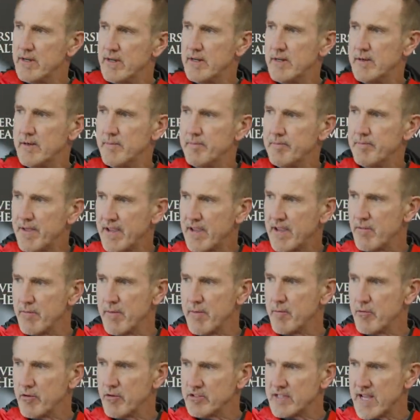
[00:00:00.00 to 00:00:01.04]
I can't
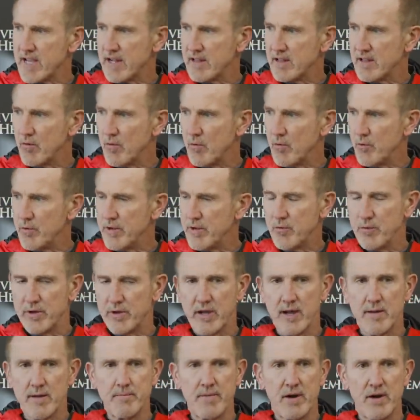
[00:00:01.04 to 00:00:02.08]
remember exactly what week we
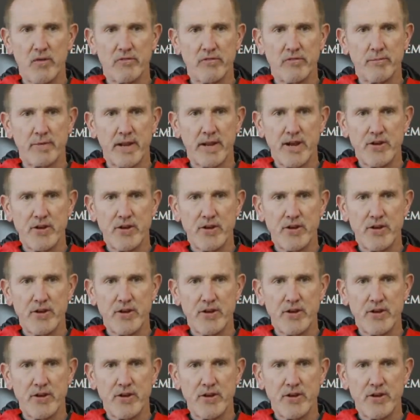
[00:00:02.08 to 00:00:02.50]
got Melvin,